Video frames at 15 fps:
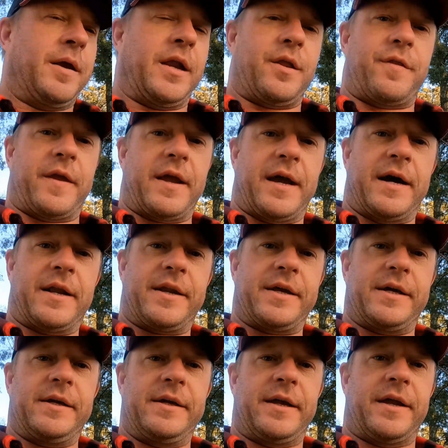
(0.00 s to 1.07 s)
Anything
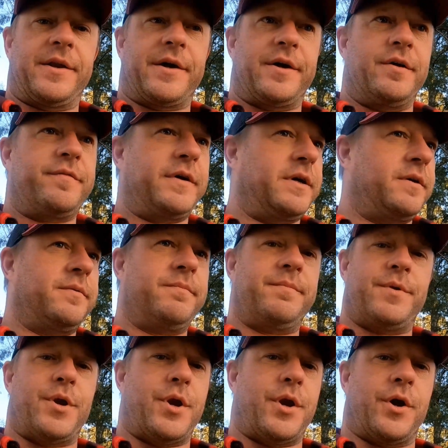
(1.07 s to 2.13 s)
under and over,
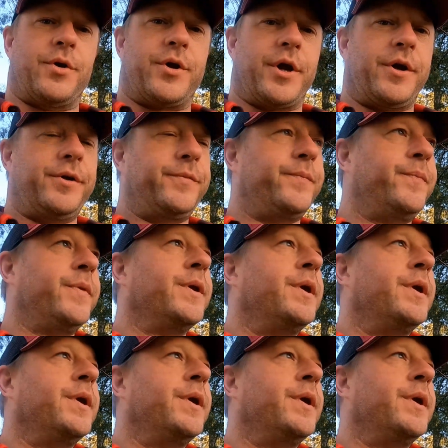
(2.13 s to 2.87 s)
no go.